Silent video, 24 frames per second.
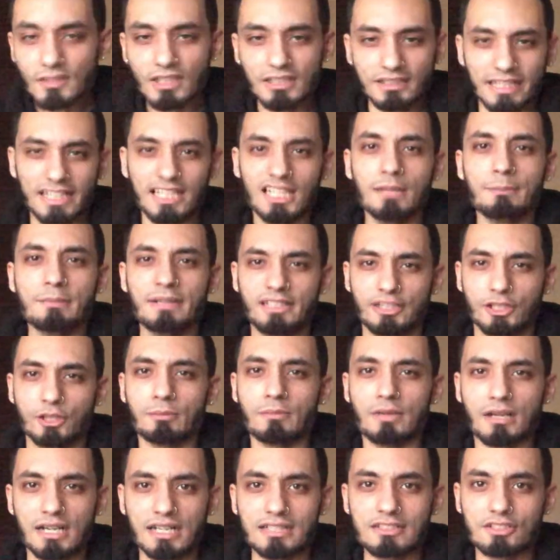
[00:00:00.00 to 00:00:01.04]
they limit their
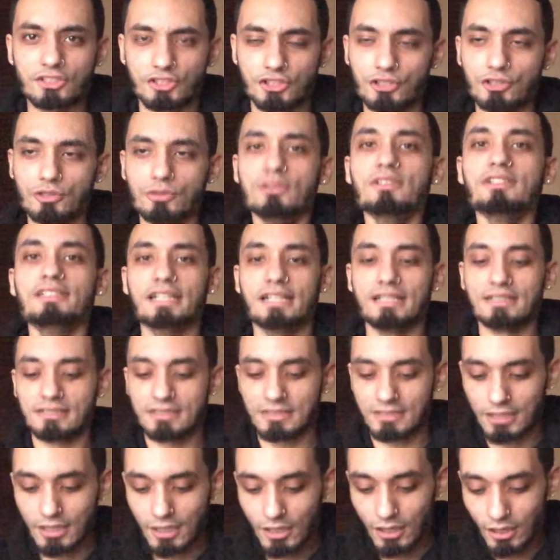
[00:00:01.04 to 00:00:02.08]
minds to,
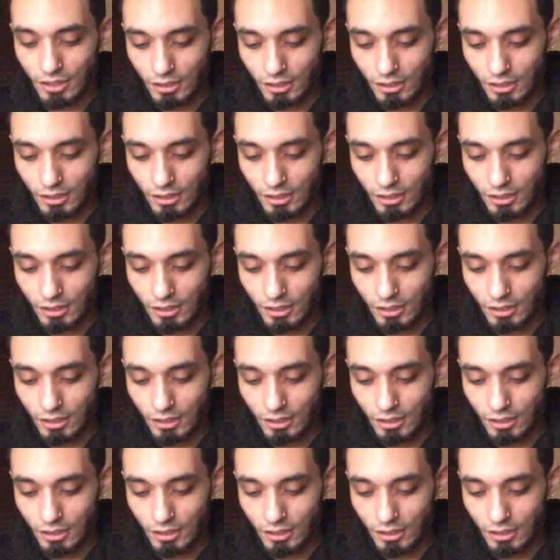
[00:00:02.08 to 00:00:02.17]
yes.